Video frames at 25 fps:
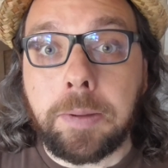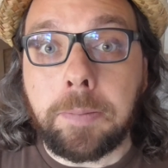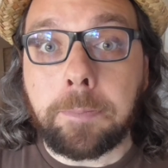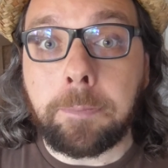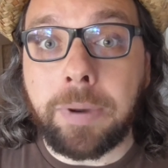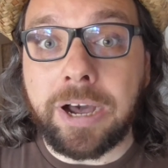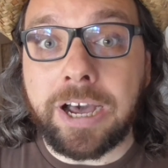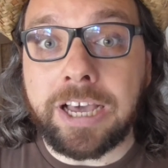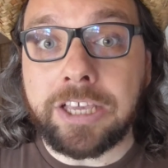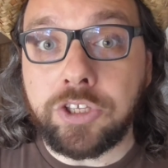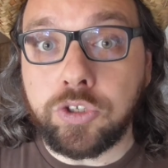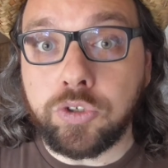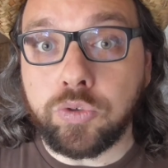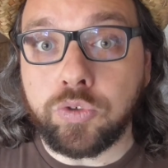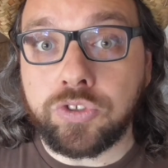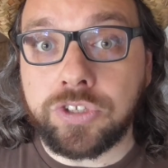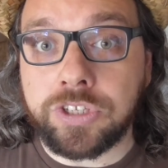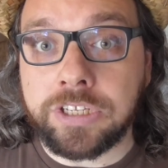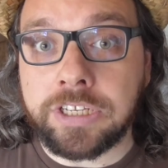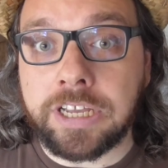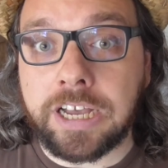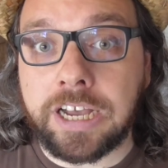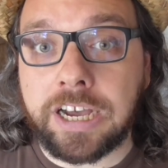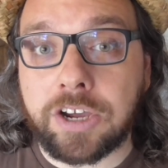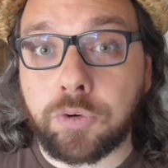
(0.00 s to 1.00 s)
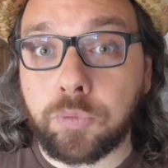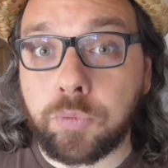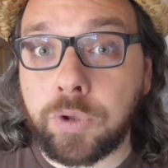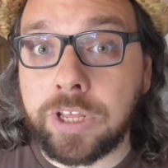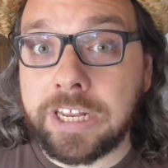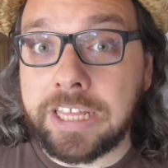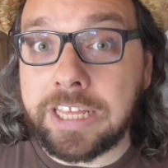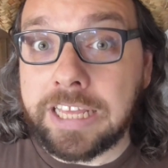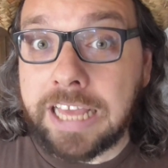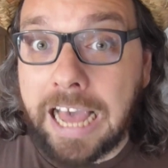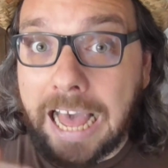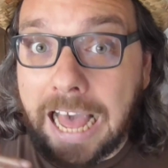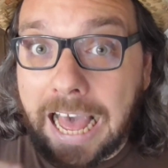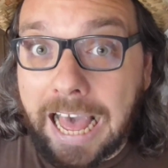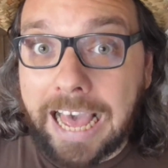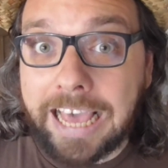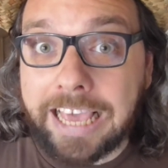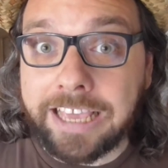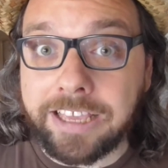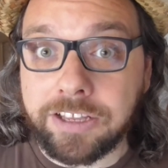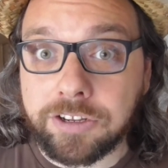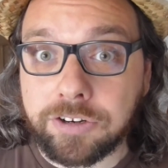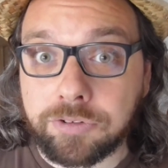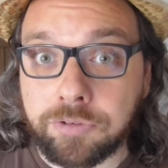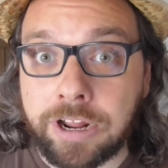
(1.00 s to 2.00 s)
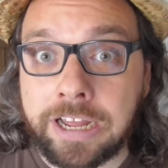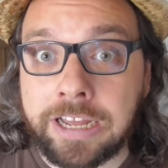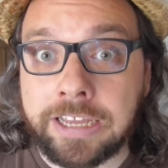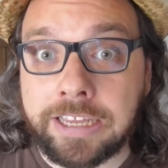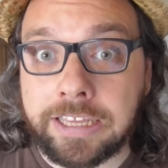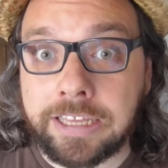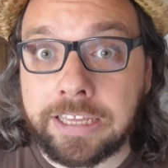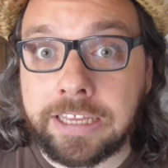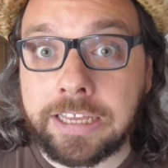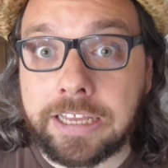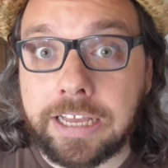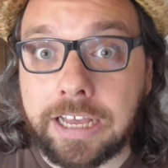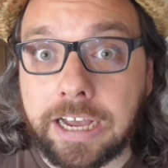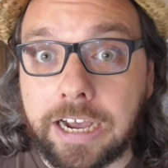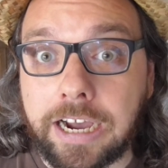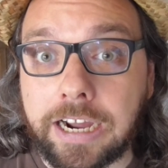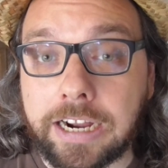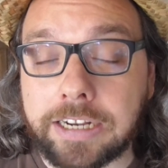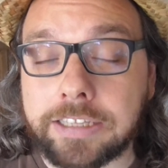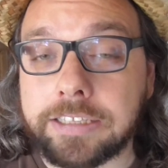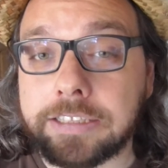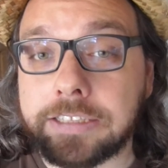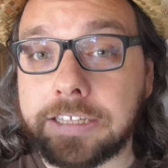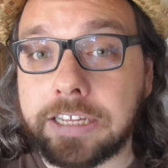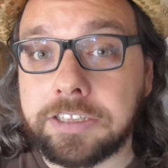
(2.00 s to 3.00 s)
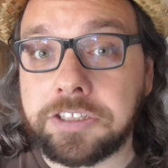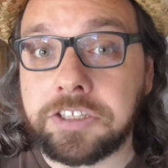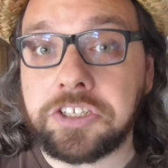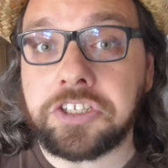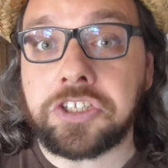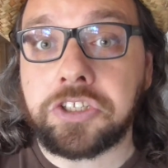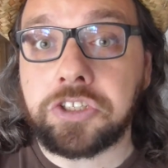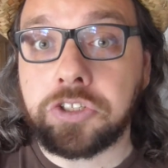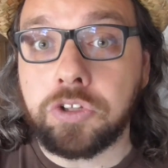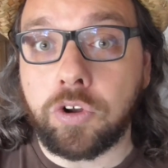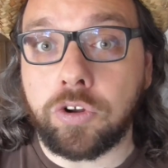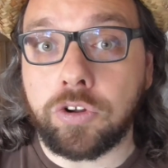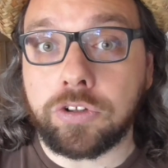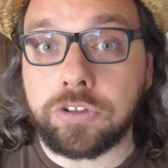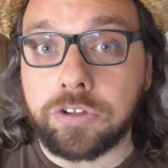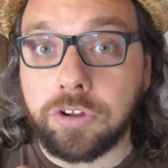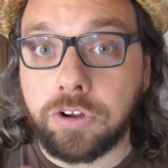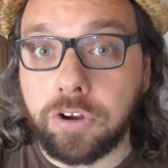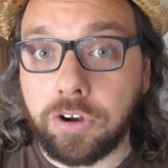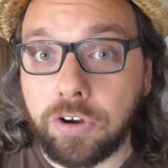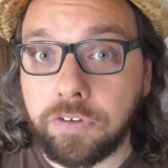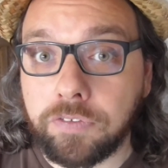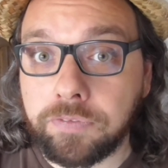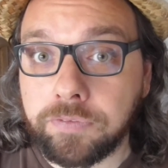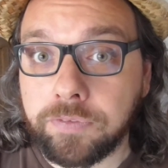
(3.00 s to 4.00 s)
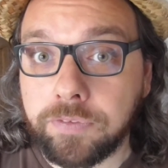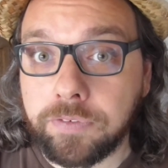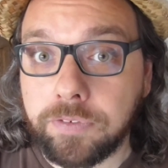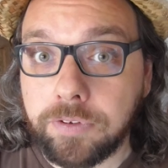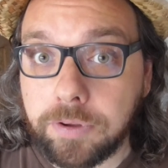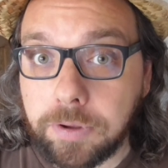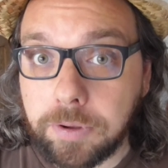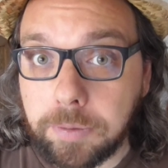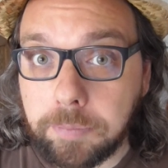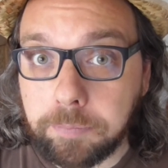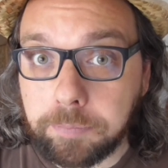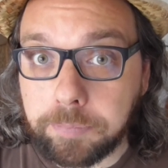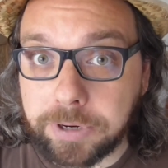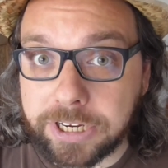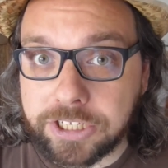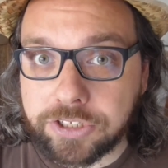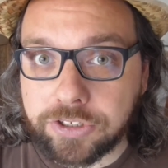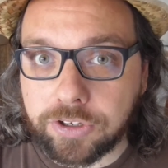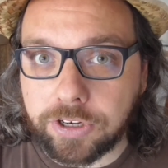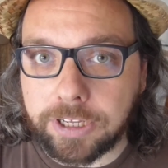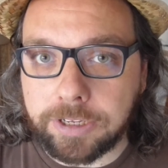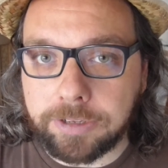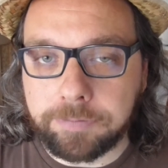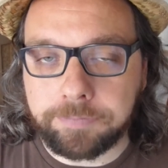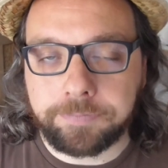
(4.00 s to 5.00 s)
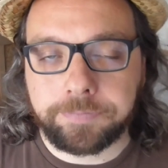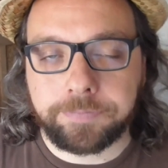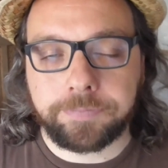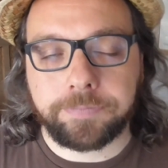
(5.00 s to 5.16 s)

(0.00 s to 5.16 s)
by using a really high-ranking card that is not of Briscola.